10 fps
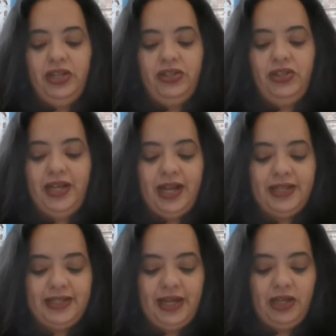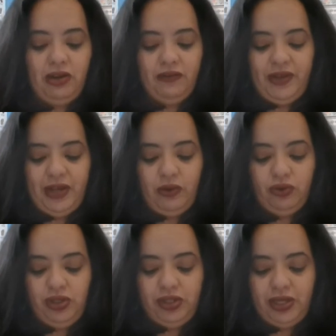She can't stay long, viejo,
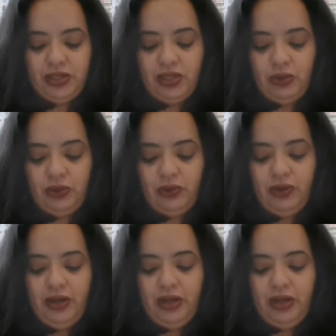she tells Lolo.